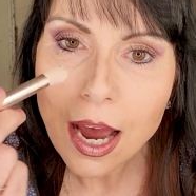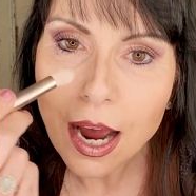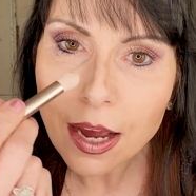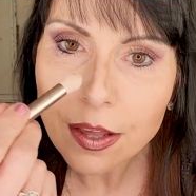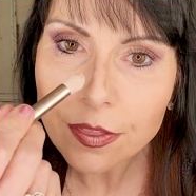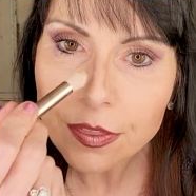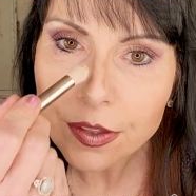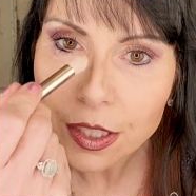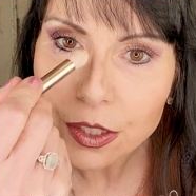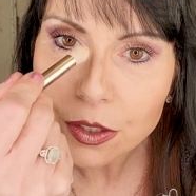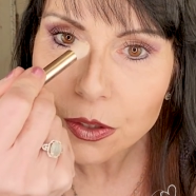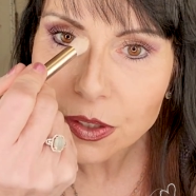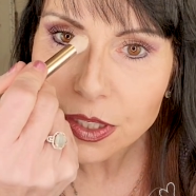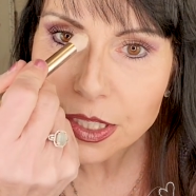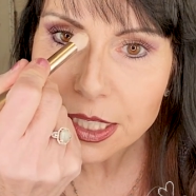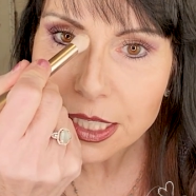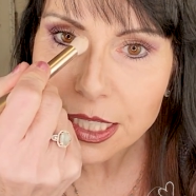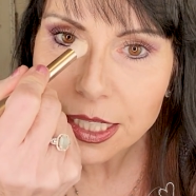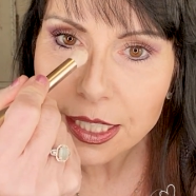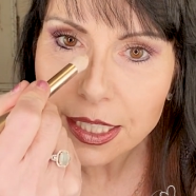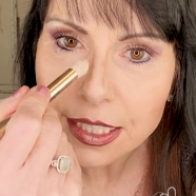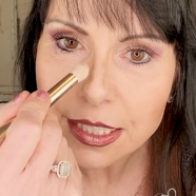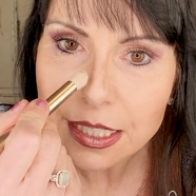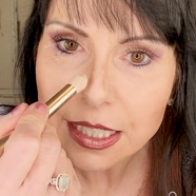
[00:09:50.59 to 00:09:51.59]
And then you can
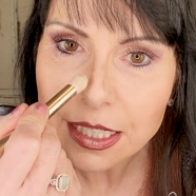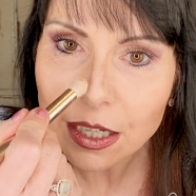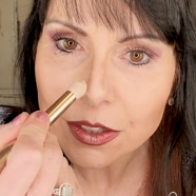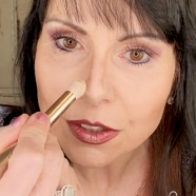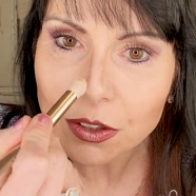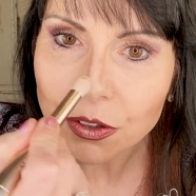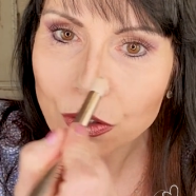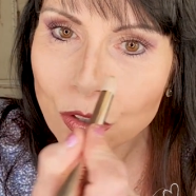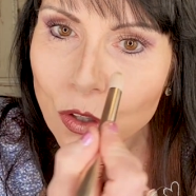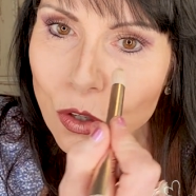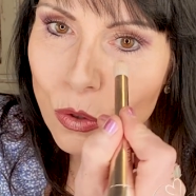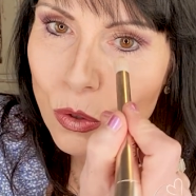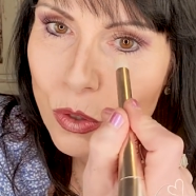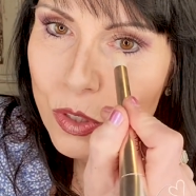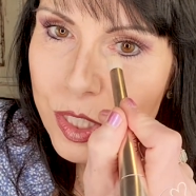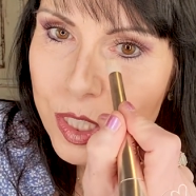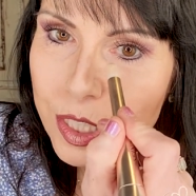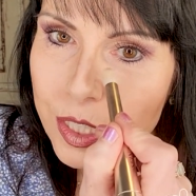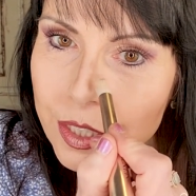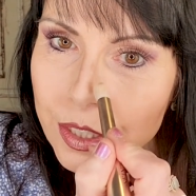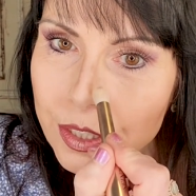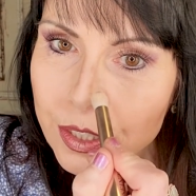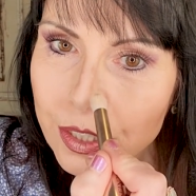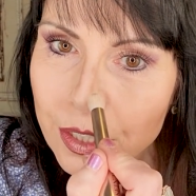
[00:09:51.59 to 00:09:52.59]
take it down your nose
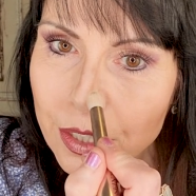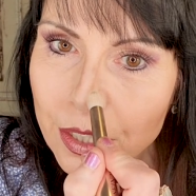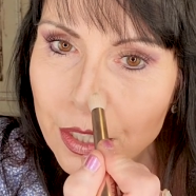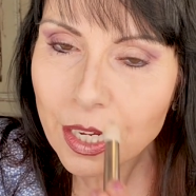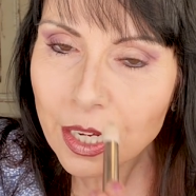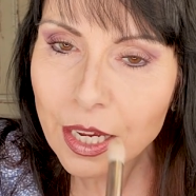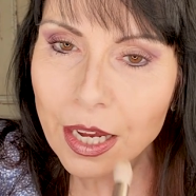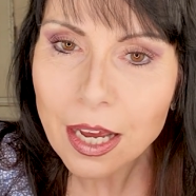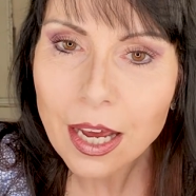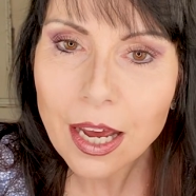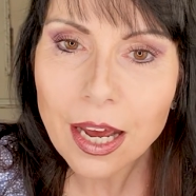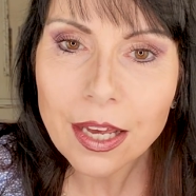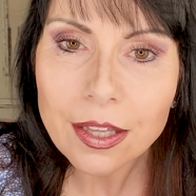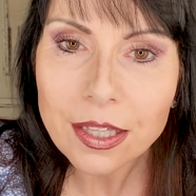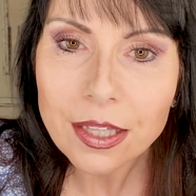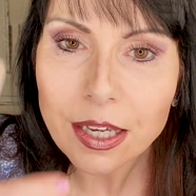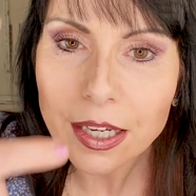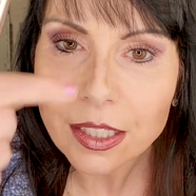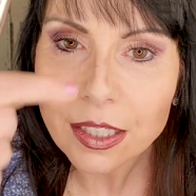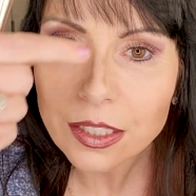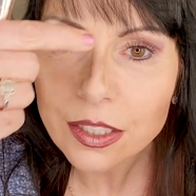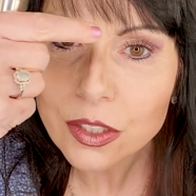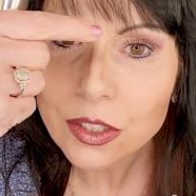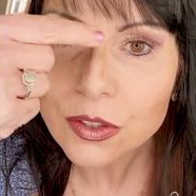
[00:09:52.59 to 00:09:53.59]
here and
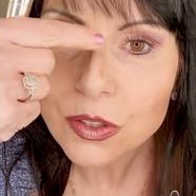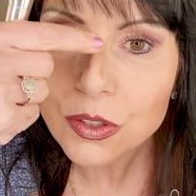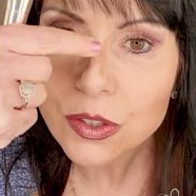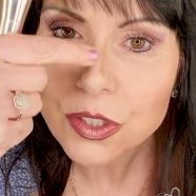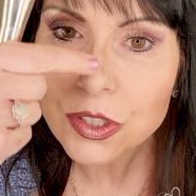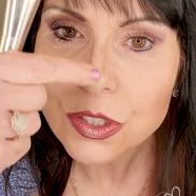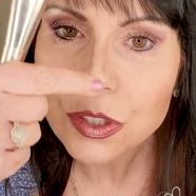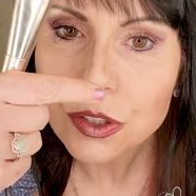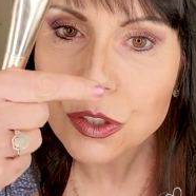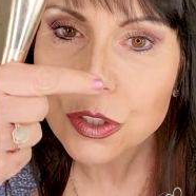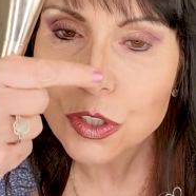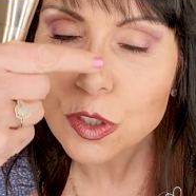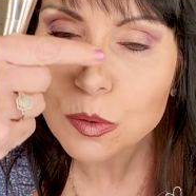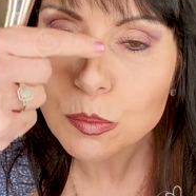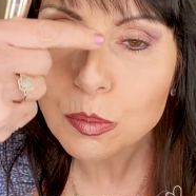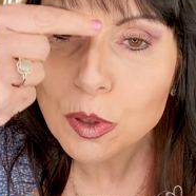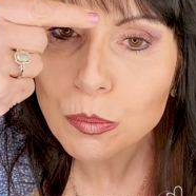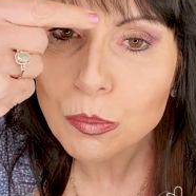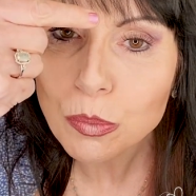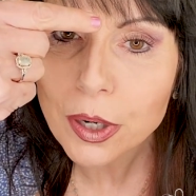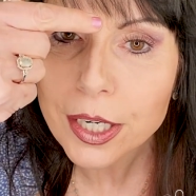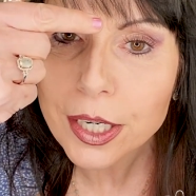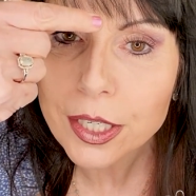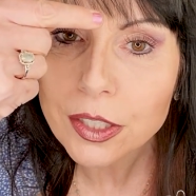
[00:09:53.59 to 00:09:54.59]
then use your
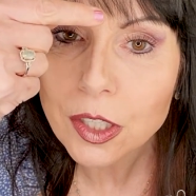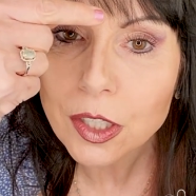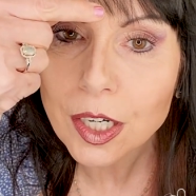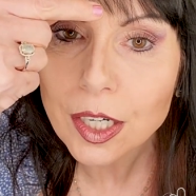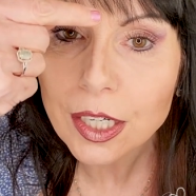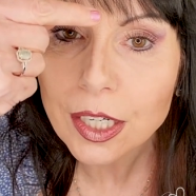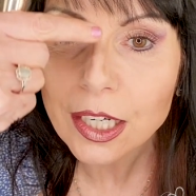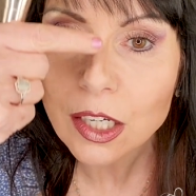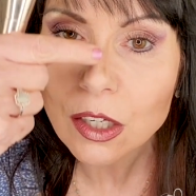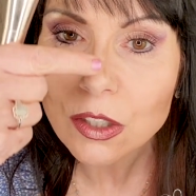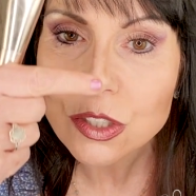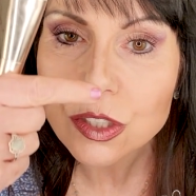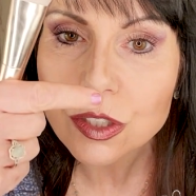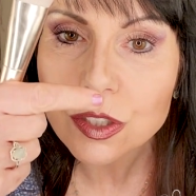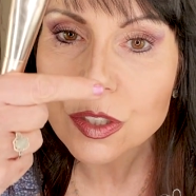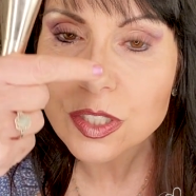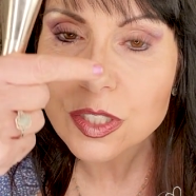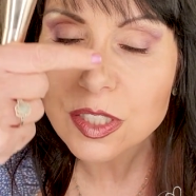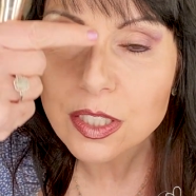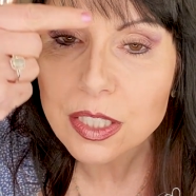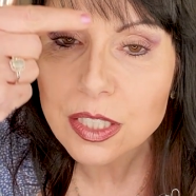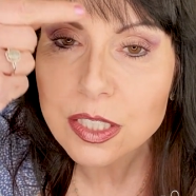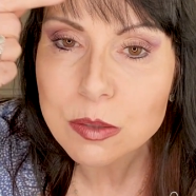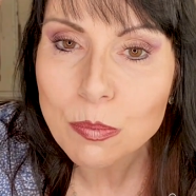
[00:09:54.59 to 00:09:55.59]
super brightener. And I also
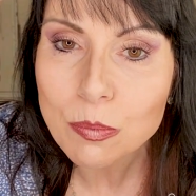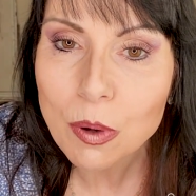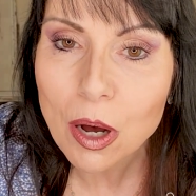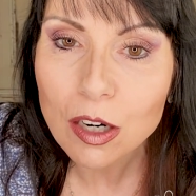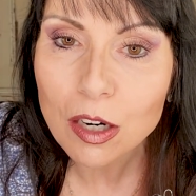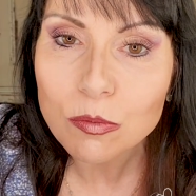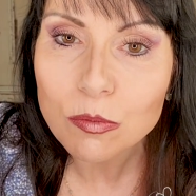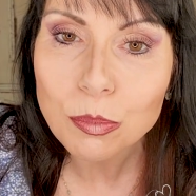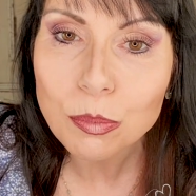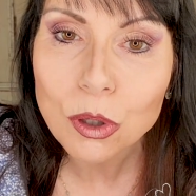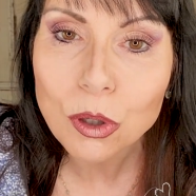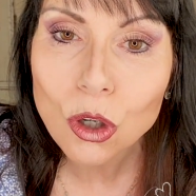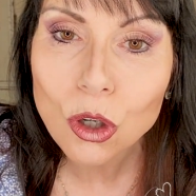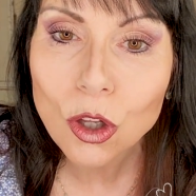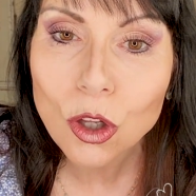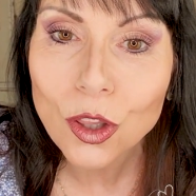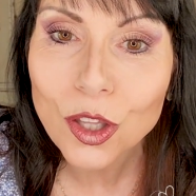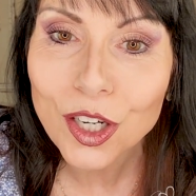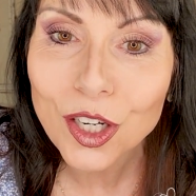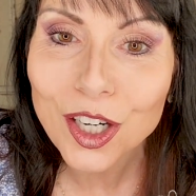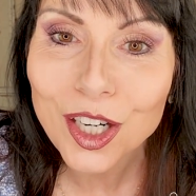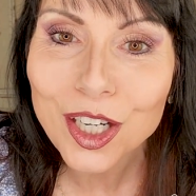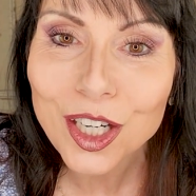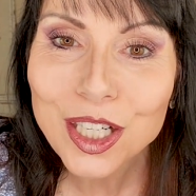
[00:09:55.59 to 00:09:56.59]
use a spot of pearl
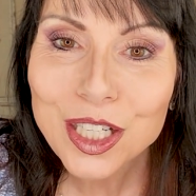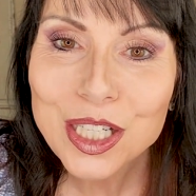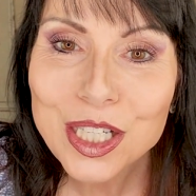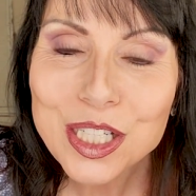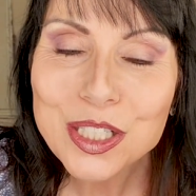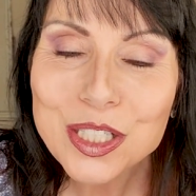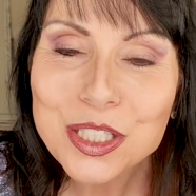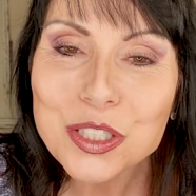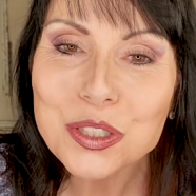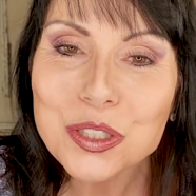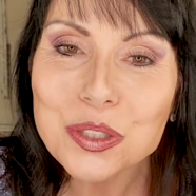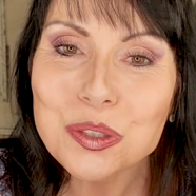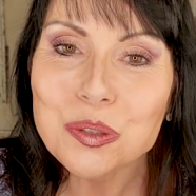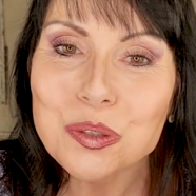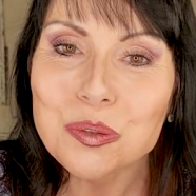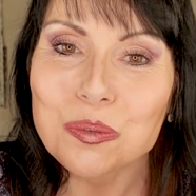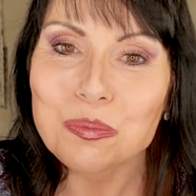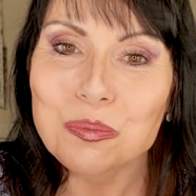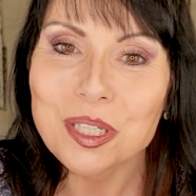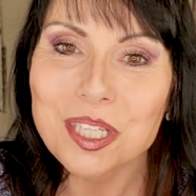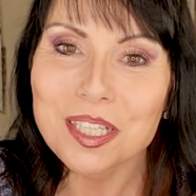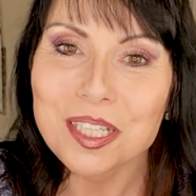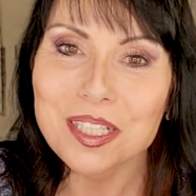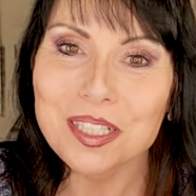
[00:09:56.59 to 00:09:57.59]
there to
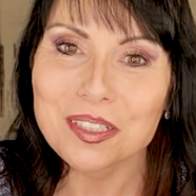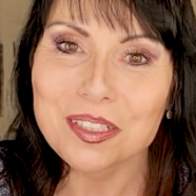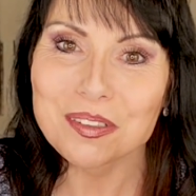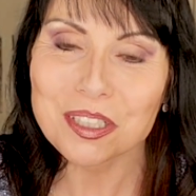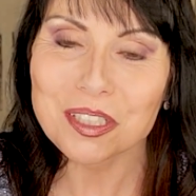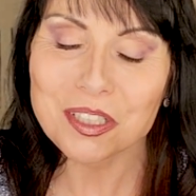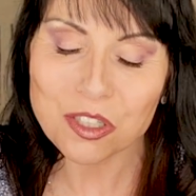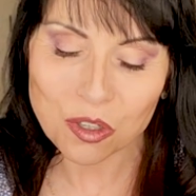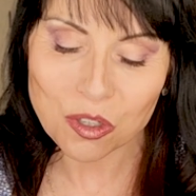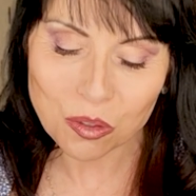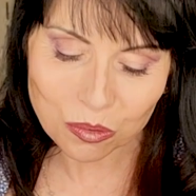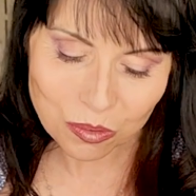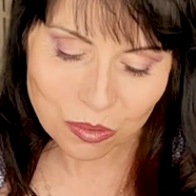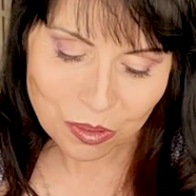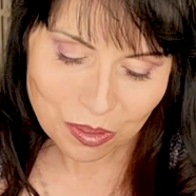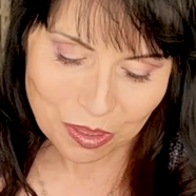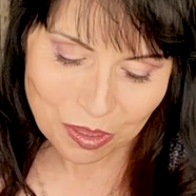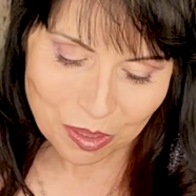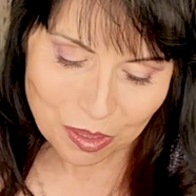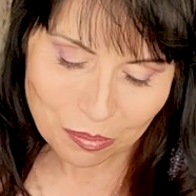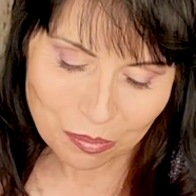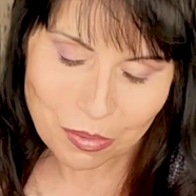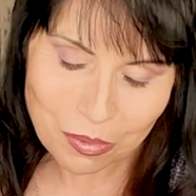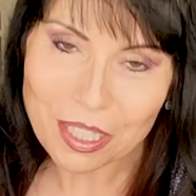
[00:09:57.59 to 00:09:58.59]
make, you know,
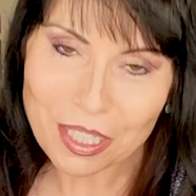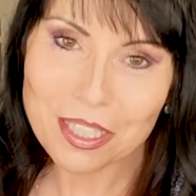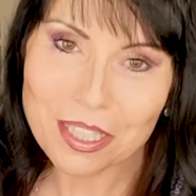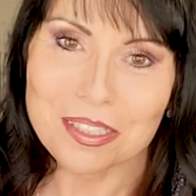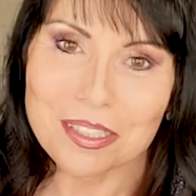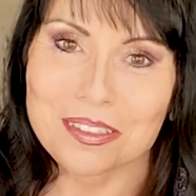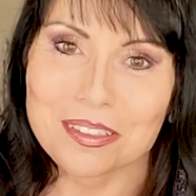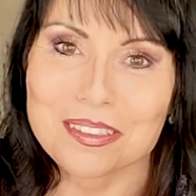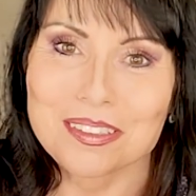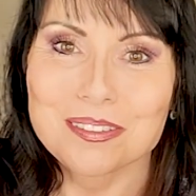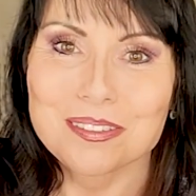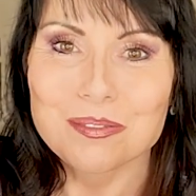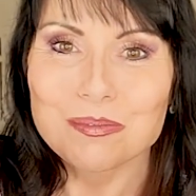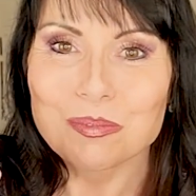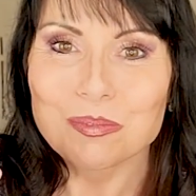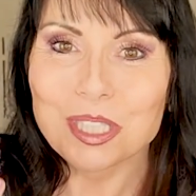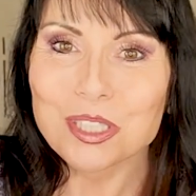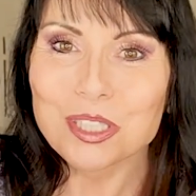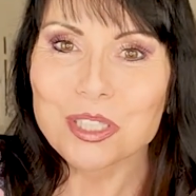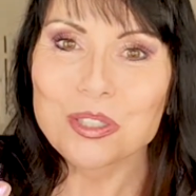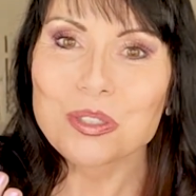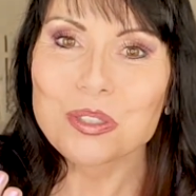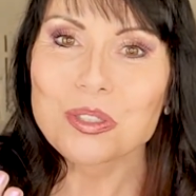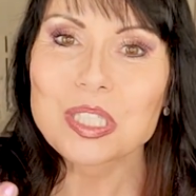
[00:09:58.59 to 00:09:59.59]
my
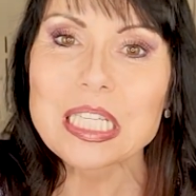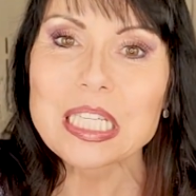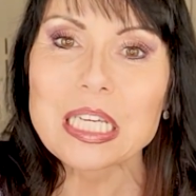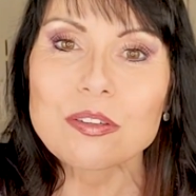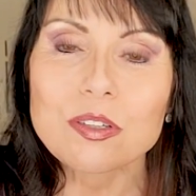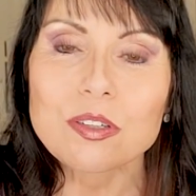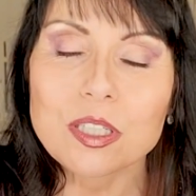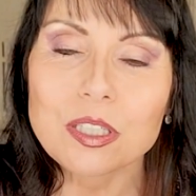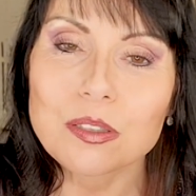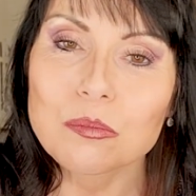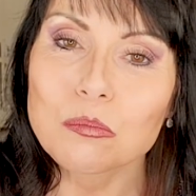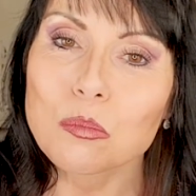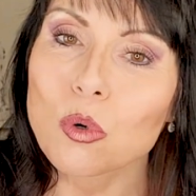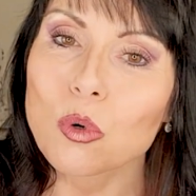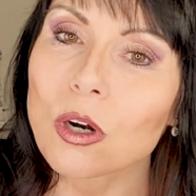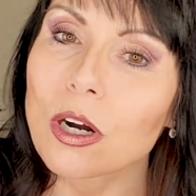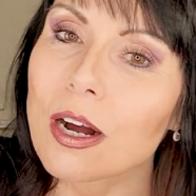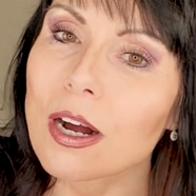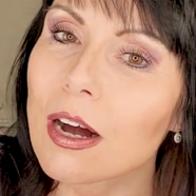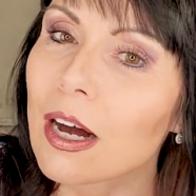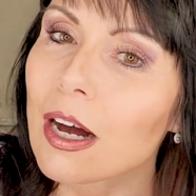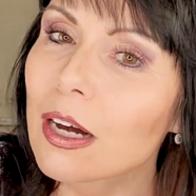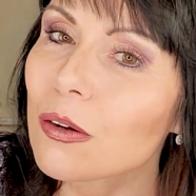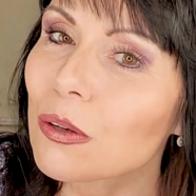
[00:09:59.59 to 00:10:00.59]
my nose even
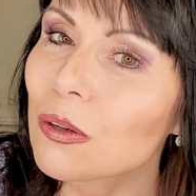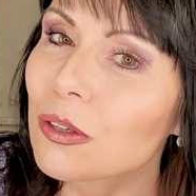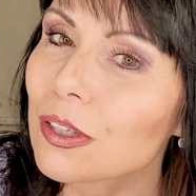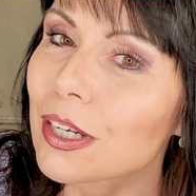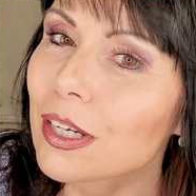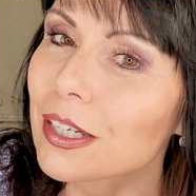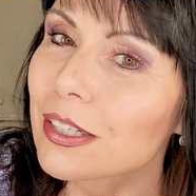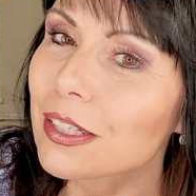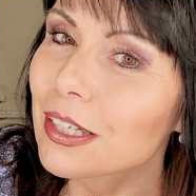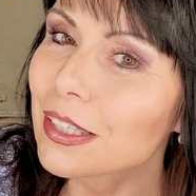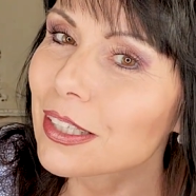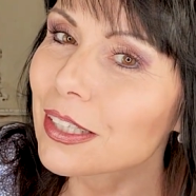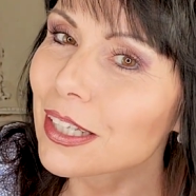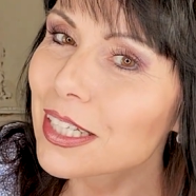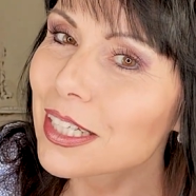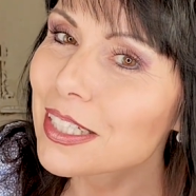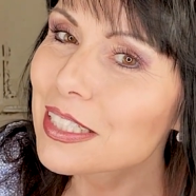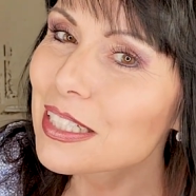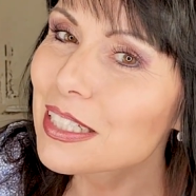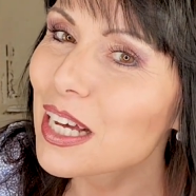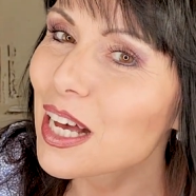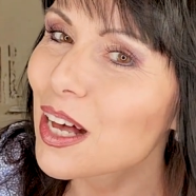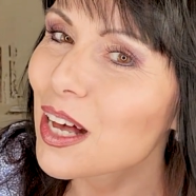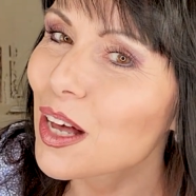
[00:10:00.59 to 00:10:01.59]
more aquiline and
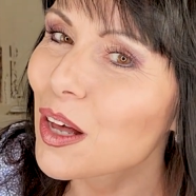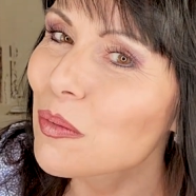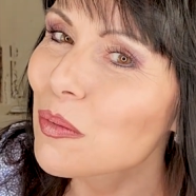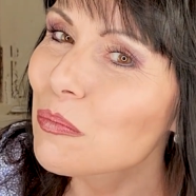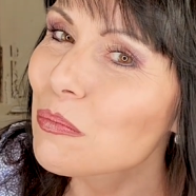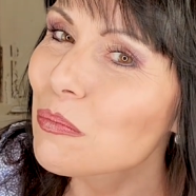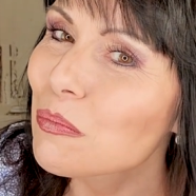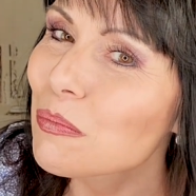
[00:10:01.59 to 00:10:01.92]
less um,